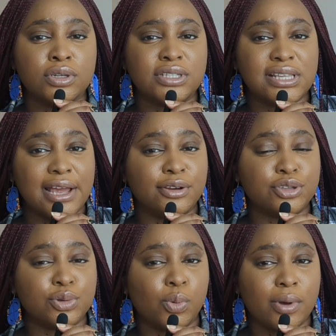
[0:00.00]
send
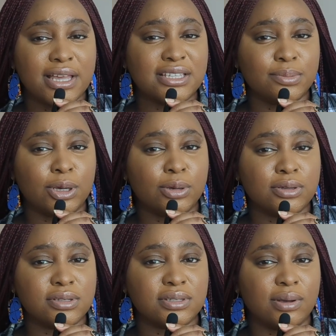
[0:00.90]
to West
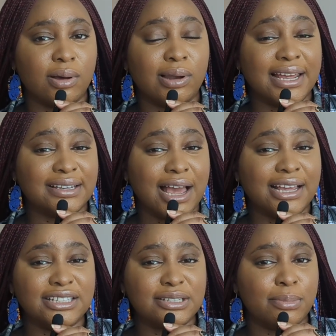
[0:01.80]
because
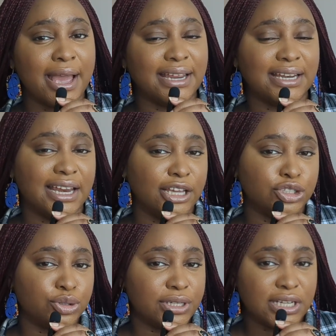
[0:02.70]
I did mine
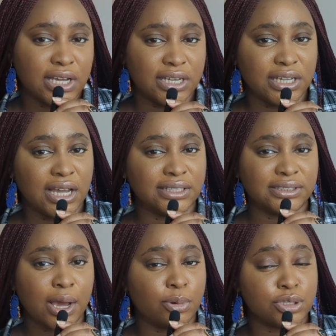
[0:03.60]
electronically,
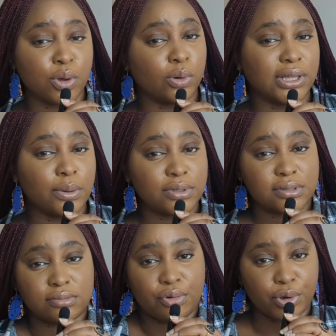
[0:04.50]
and that was all that
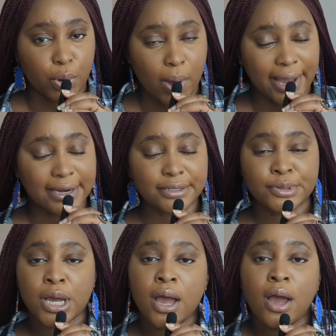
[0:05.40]
was required.
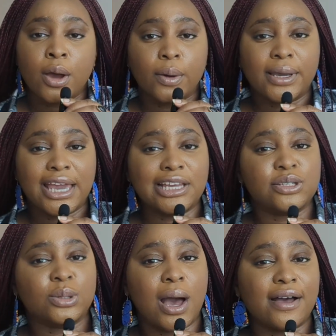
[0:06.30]
Okay,
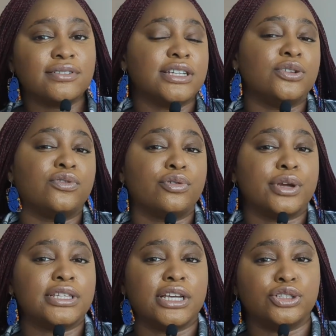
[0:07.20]
so after you've
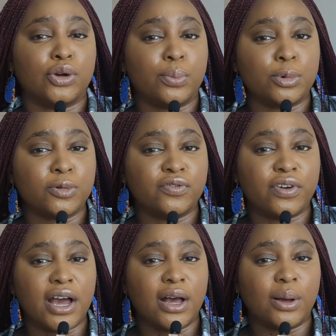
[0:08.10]
created your
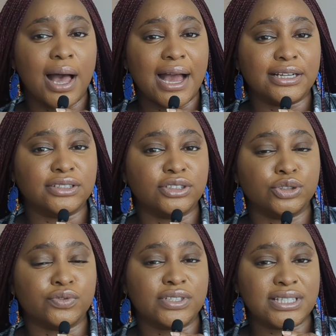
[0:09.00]
profile and
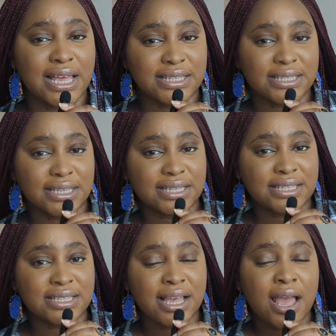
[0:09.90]
you sent
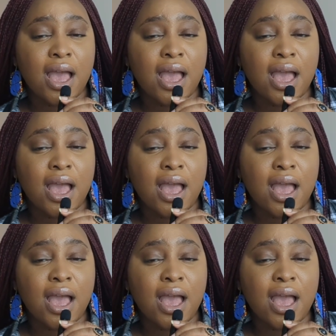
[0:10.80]
it,